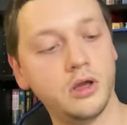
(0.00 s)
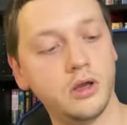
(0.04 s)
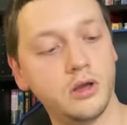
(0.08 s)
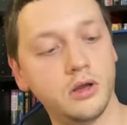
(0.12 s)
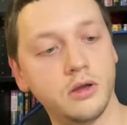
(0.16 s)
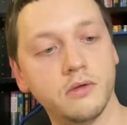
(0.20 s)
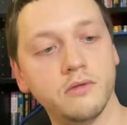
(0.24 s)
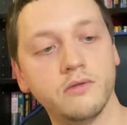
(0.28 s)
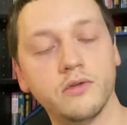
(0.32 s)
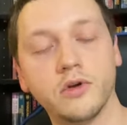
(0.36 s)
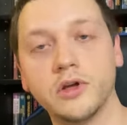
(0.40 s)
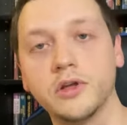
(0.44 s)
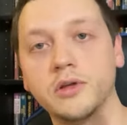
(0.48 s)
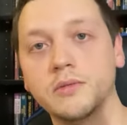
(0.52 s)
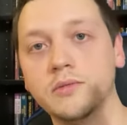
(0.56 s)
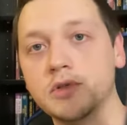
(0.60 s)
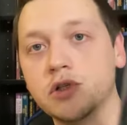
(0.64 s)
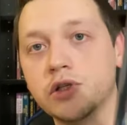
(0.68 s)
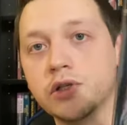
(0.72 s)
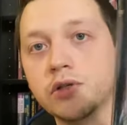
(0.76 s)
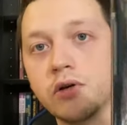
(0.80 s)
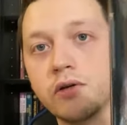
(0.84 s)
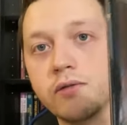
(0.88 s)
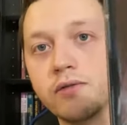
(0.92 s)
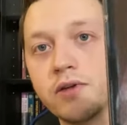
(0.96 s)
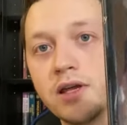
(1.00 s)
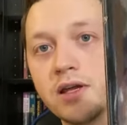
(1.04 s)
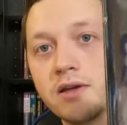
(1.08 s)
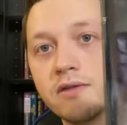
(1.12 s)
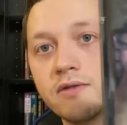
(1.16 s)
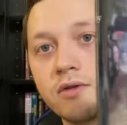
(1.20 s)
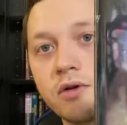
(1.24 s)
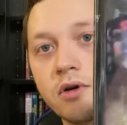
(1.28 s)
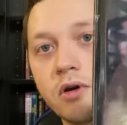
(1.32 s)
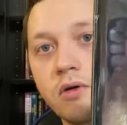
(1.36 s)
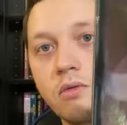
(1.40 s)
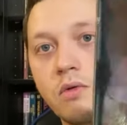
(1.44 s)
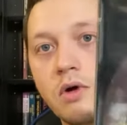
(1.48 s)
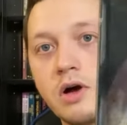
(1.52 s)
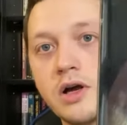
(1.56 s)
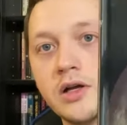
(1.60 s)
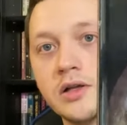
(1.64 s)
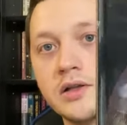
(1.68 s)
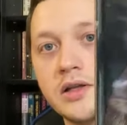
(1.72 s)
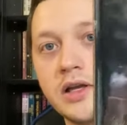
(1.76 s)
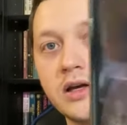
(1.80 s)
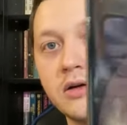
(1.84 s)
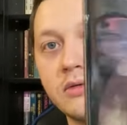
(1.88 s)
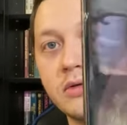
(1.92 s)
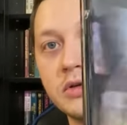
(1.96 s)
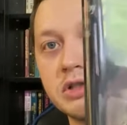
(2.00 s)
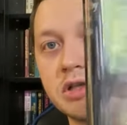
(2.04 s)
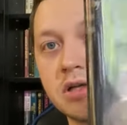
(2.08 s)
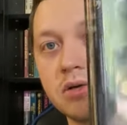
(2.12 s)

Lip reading: Volume 2 I've had for a while now, which I